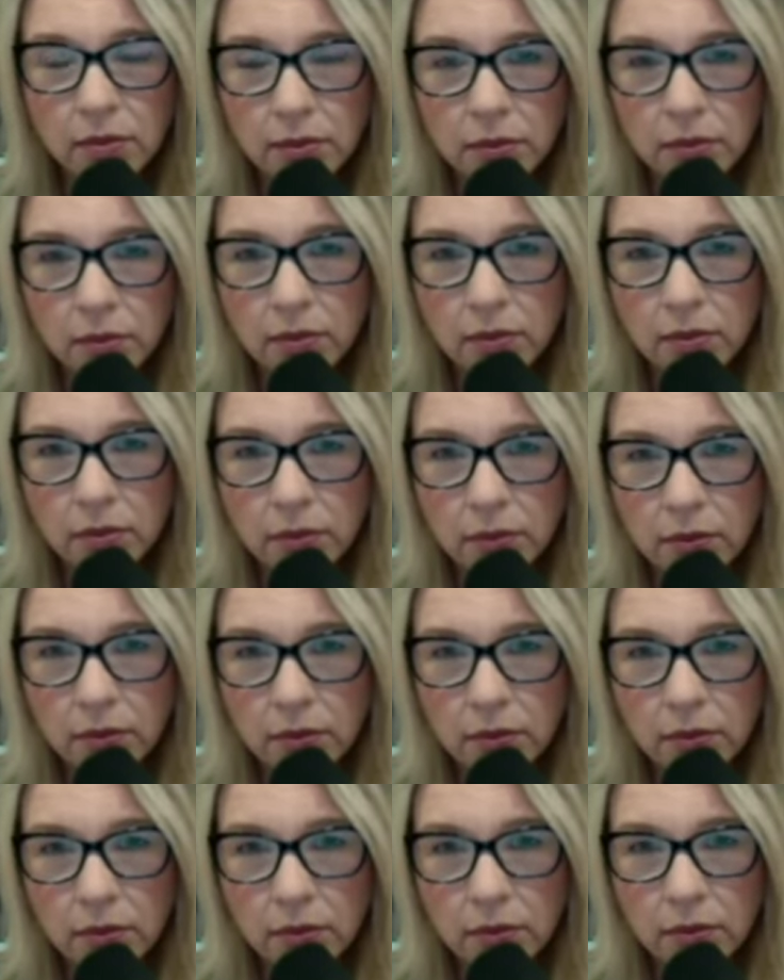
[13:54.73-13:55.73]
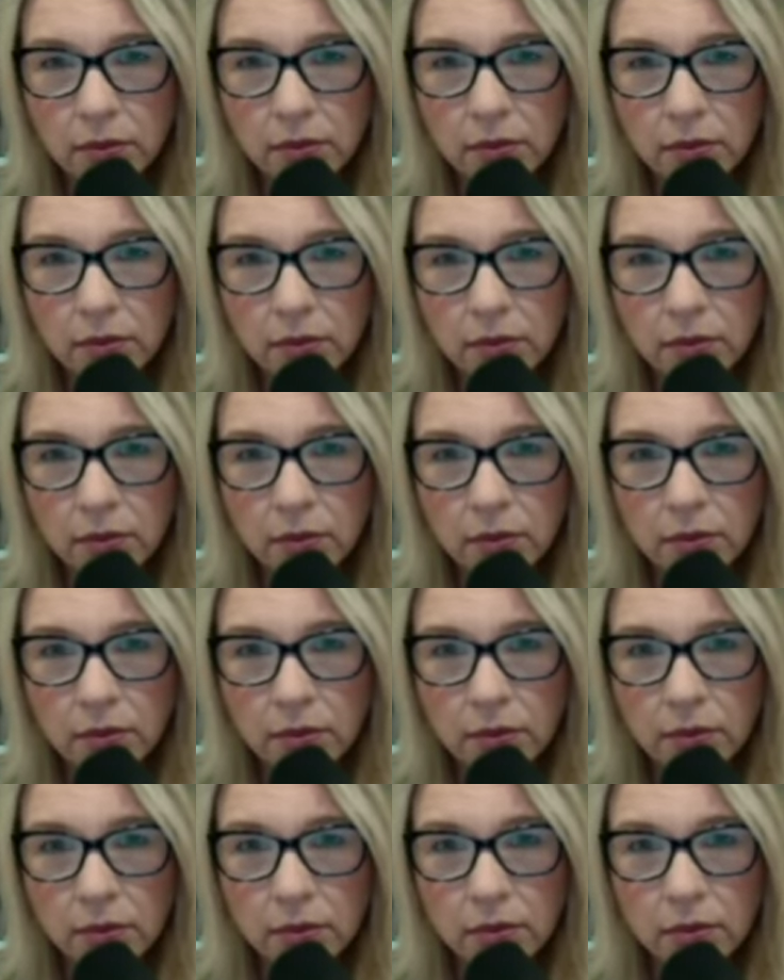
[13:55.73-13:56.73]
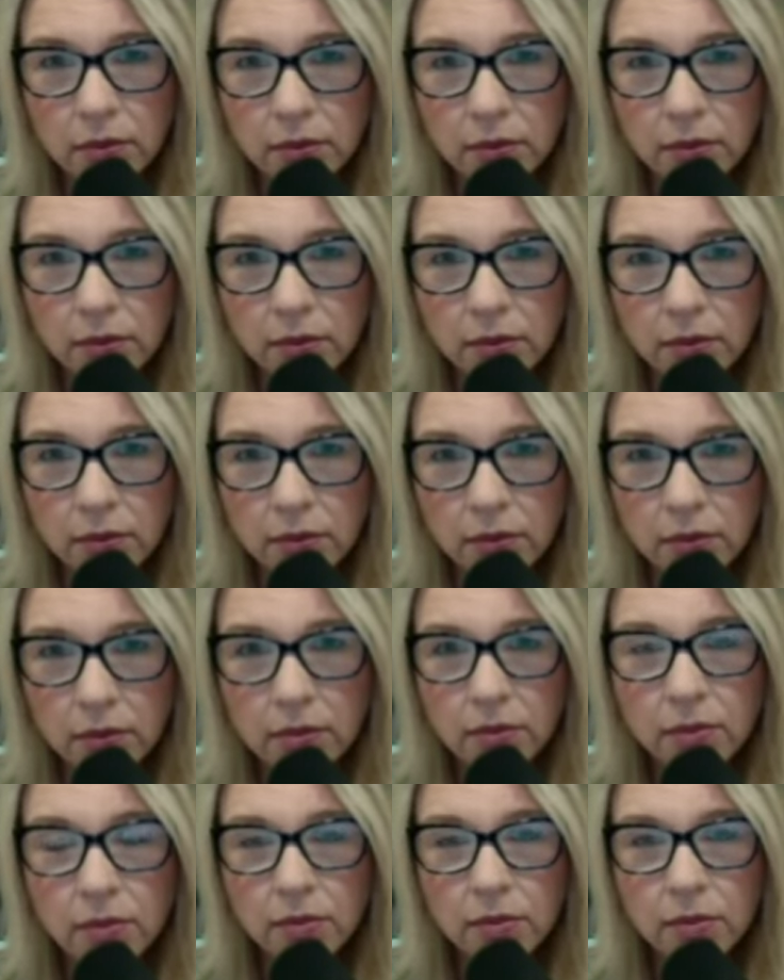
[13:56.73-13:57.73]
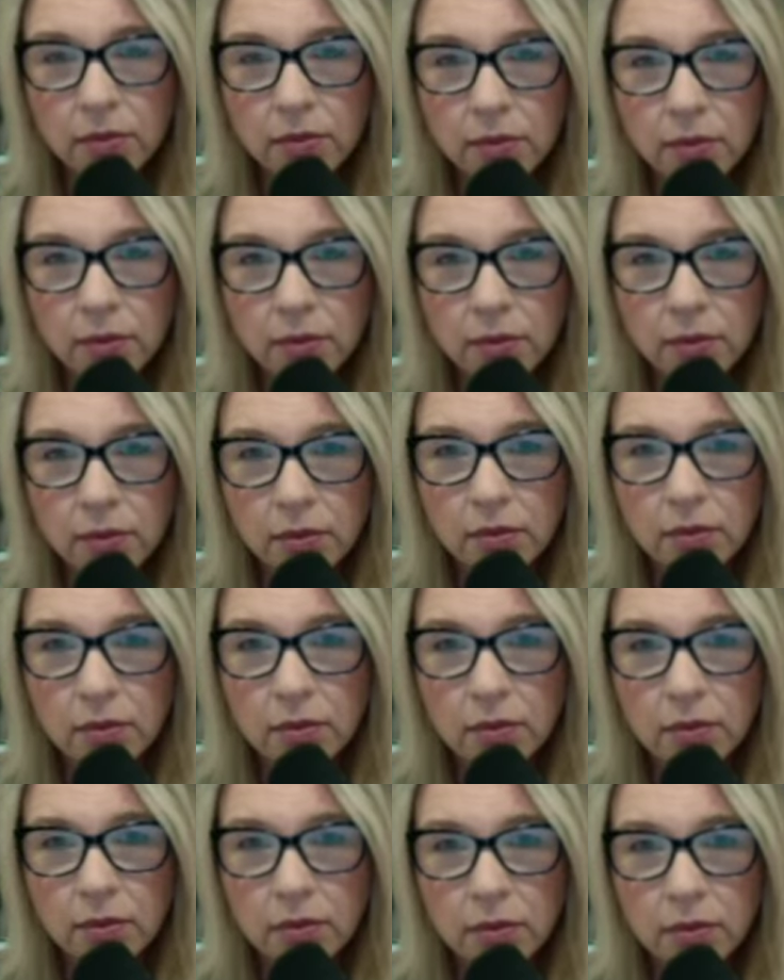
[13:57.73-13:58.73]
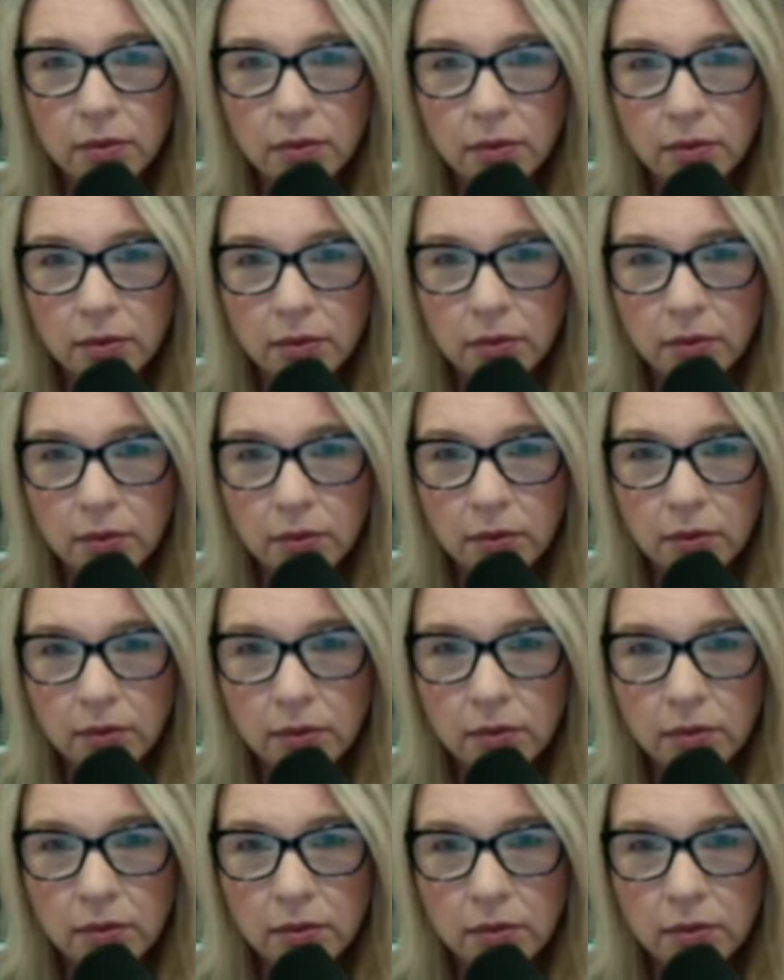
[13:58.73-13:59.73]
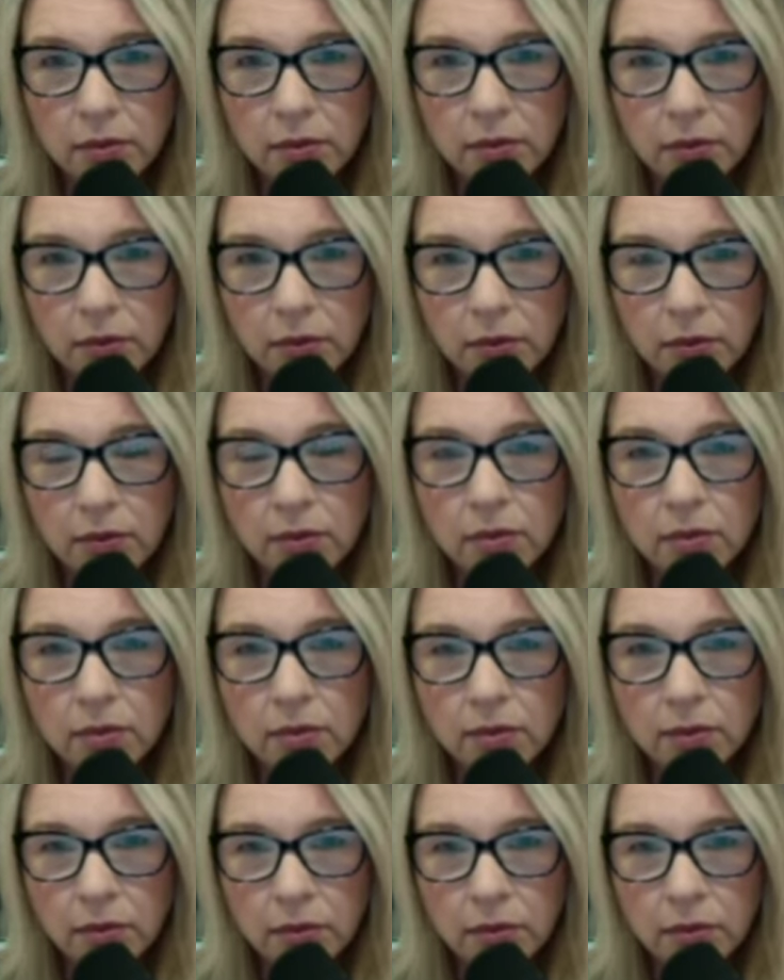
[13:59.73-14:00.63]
(not speaking)